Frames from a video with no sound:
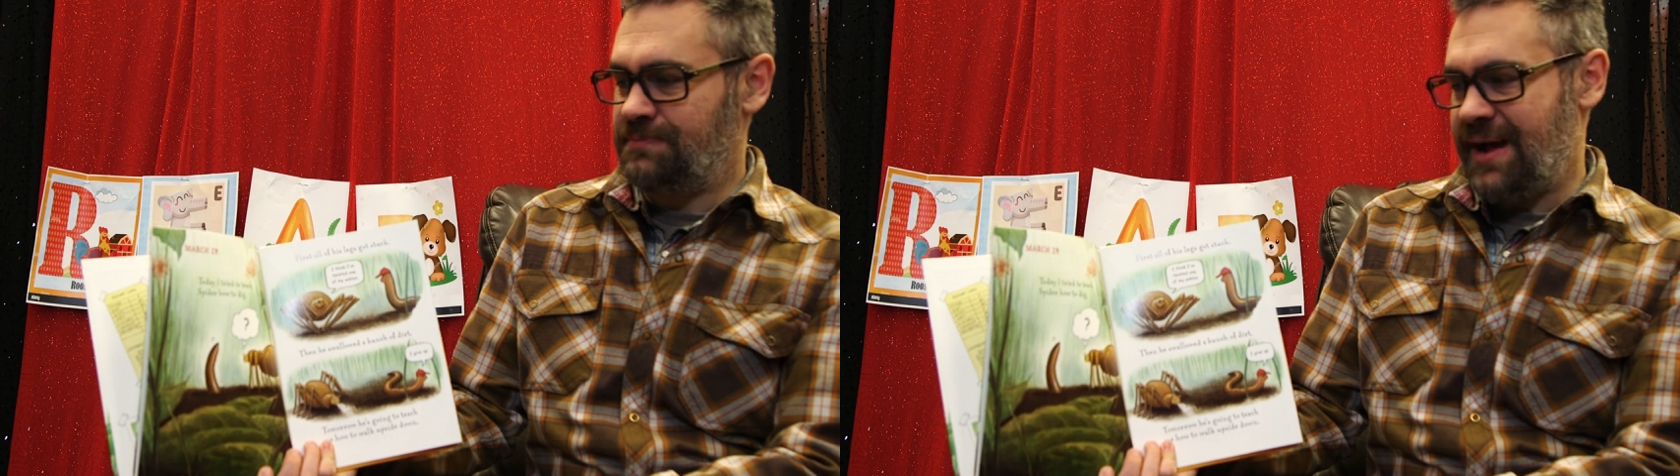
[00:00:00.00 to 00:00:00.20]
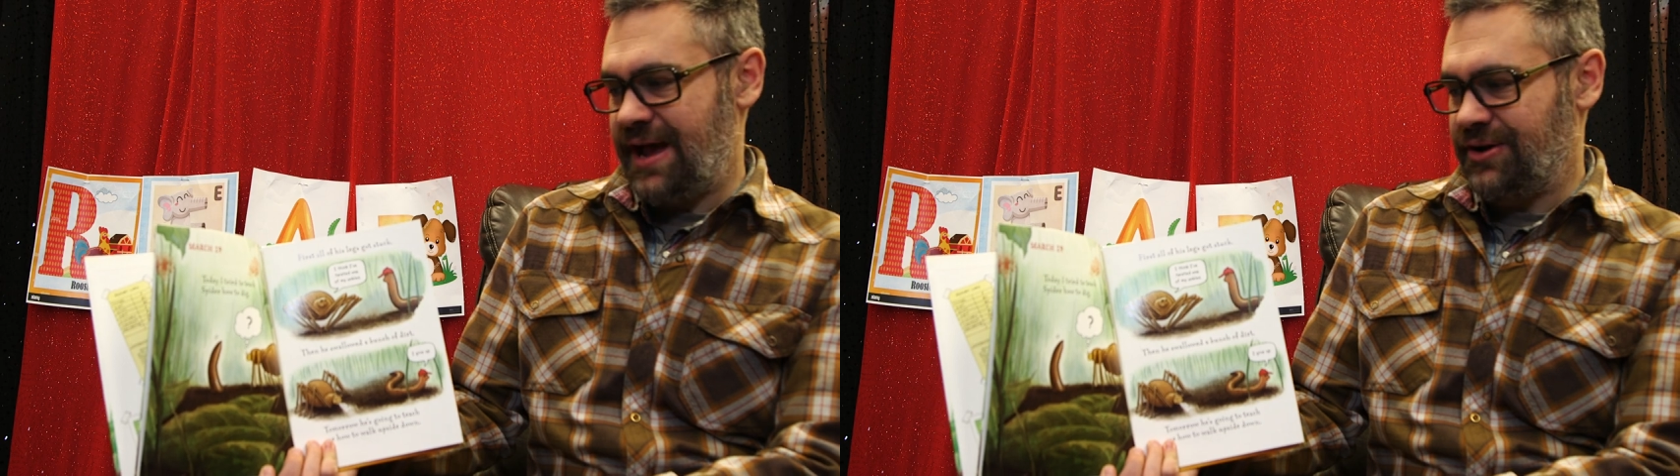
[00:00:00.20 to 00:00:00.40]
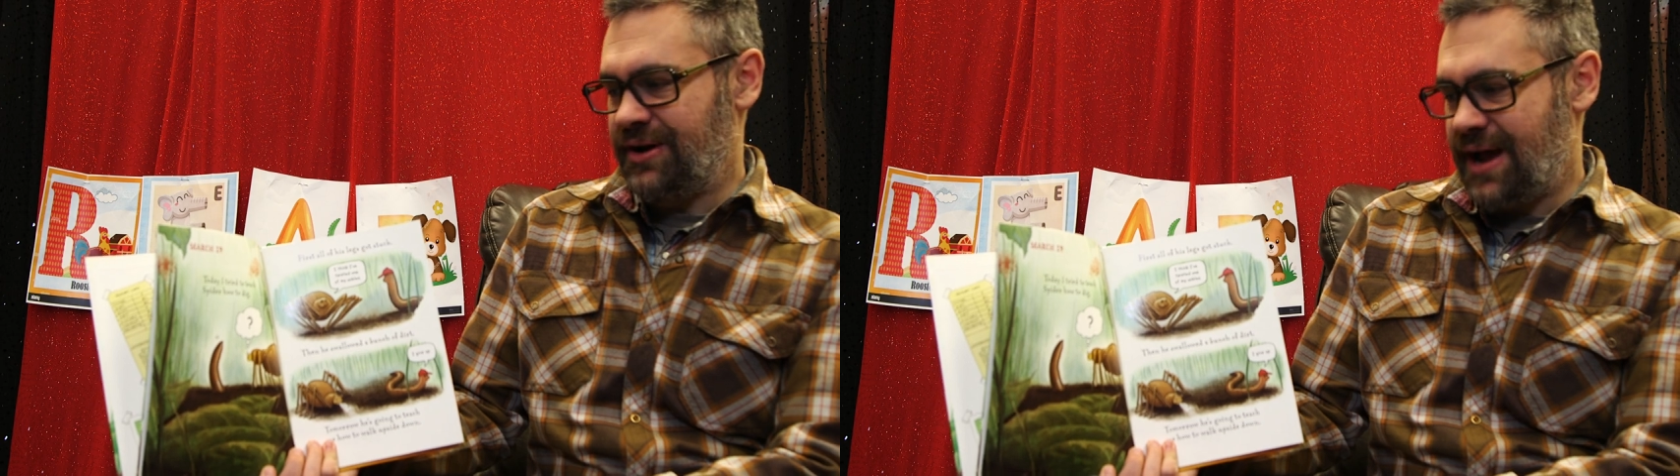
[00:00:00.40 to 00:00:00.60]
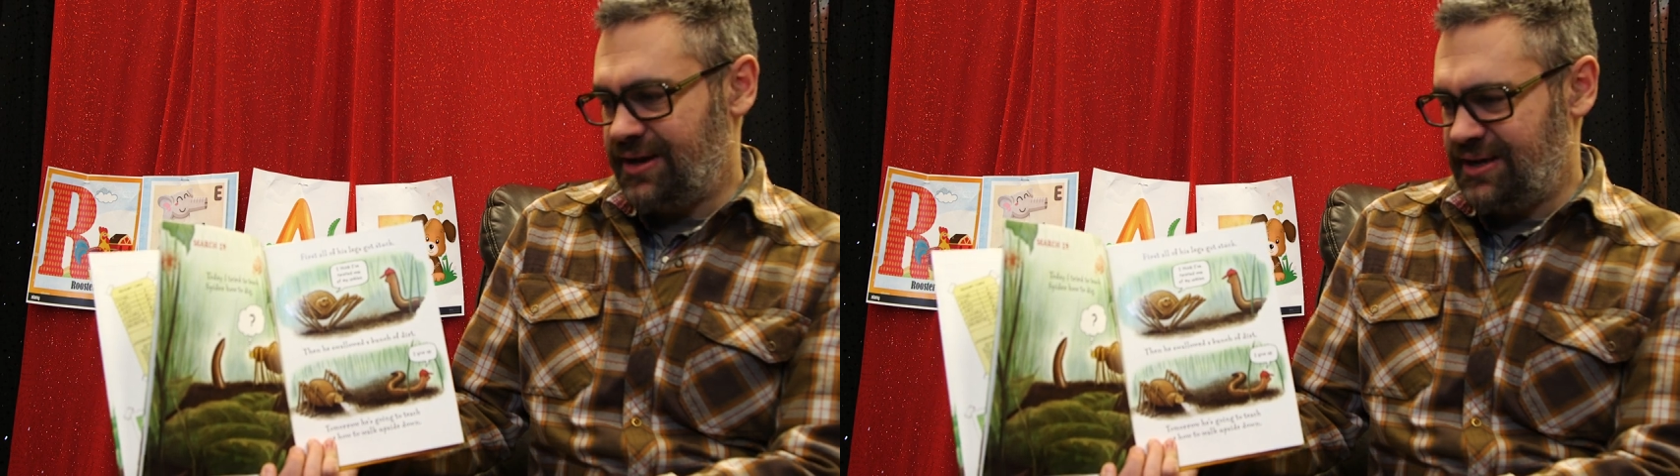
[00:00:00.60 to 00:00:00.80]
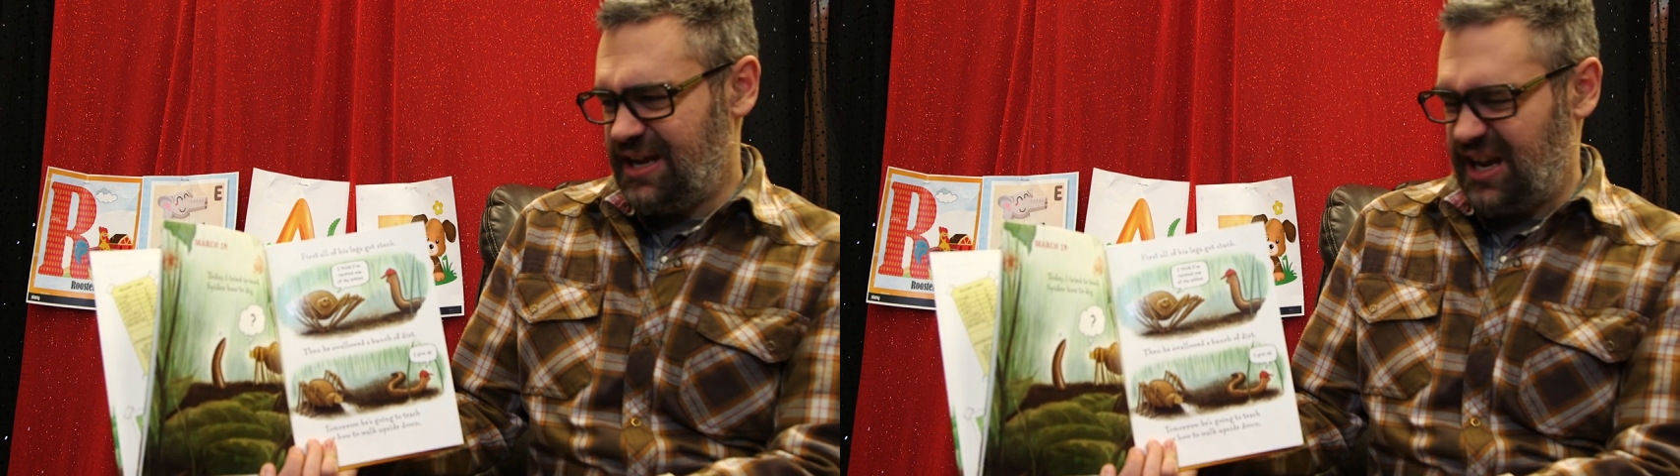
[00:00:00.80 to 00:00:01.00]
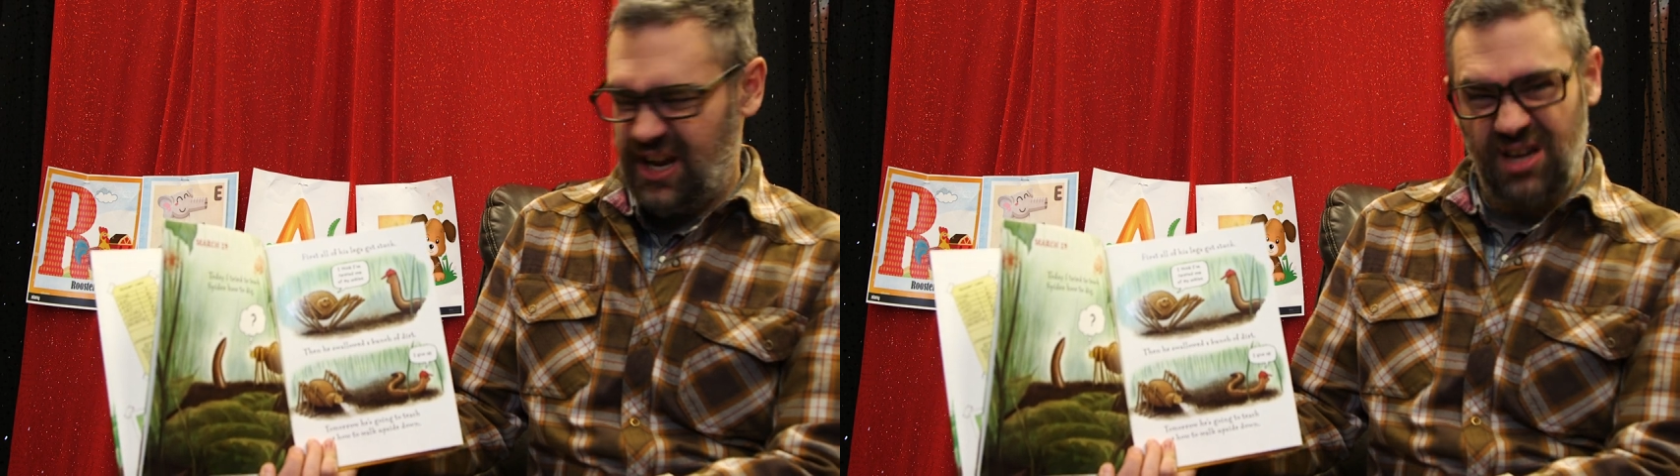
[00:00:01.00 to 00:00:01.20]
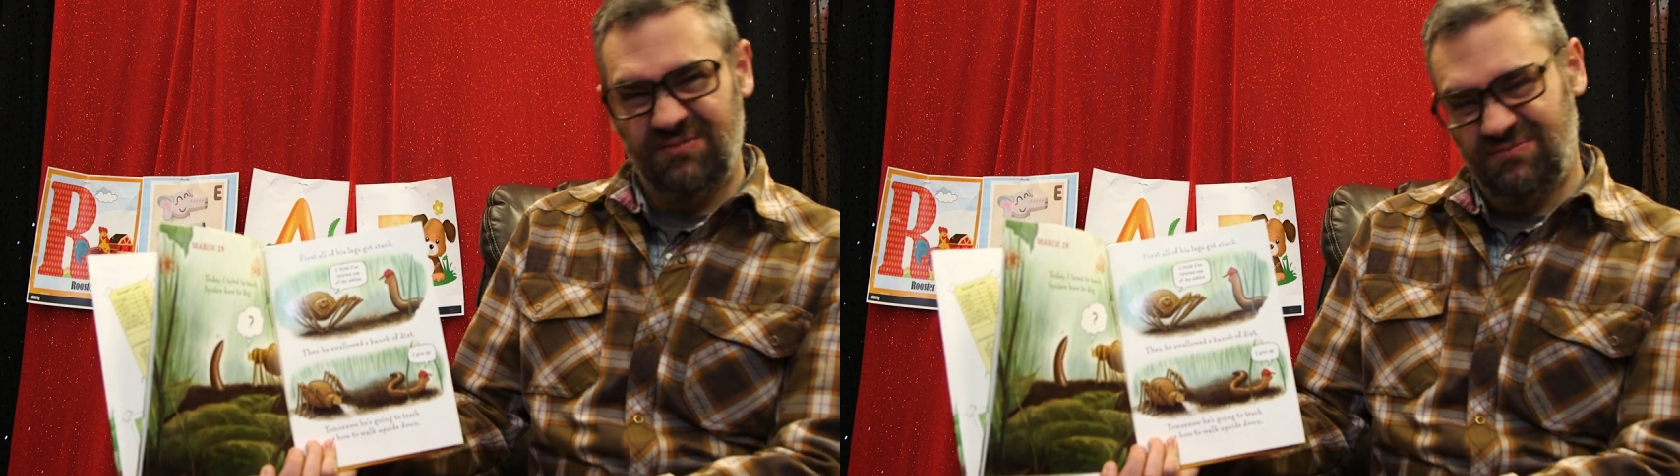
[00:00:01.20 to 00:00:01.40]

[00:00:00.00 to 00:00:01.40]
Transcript: Spider how to dig.